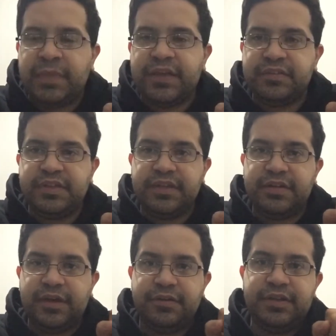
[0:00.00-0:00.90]
Back to the
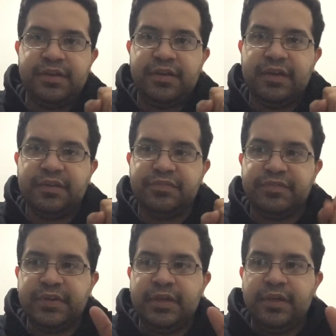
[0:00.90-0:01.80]
entire idea of
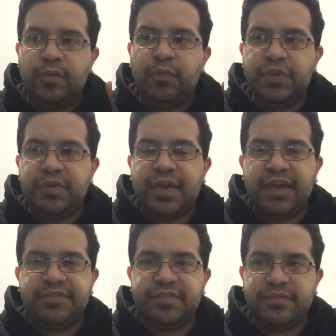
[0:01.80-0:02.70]
when you
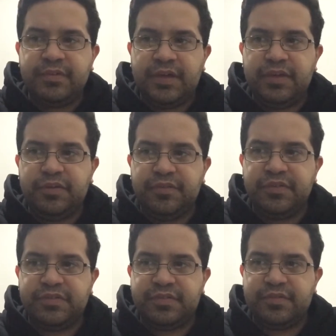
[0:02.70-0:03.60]
have a
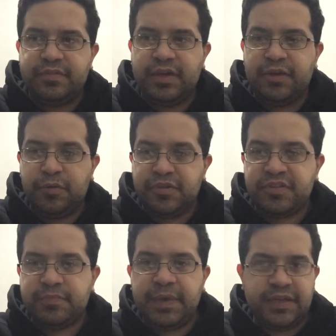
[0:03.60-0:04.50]
universe or a
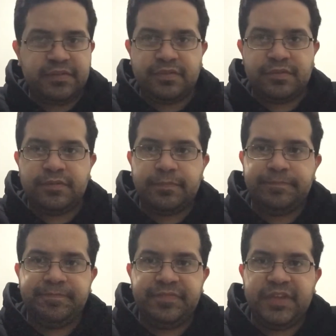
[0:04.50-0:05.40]
space
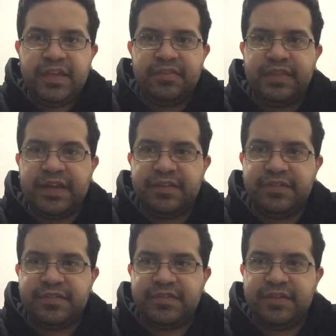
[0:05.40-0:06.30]
that
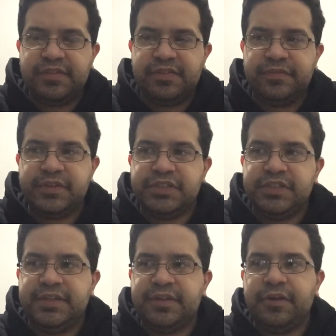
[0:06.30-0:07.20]
is
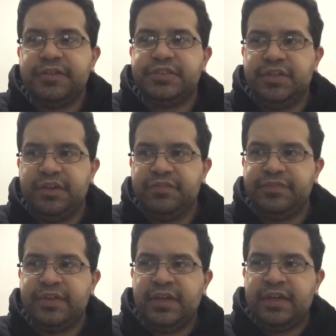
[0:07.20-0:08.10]
sufficiently large
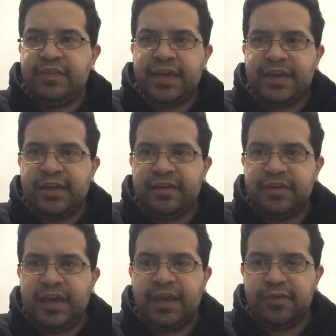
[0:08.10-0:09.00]
enough that
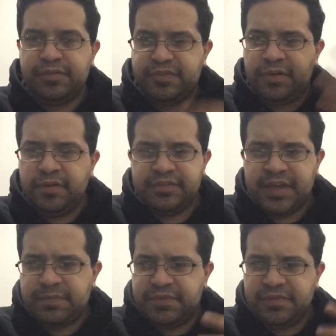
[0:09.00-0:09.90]
can house all
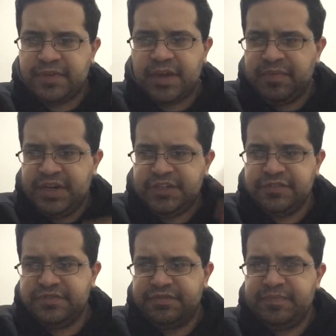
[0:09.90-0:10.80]
types of
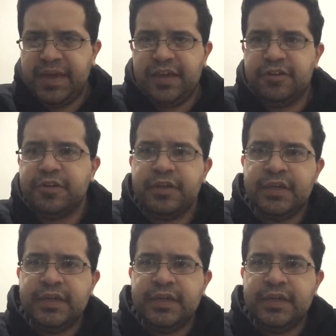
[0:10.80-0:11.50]
combinations of matter,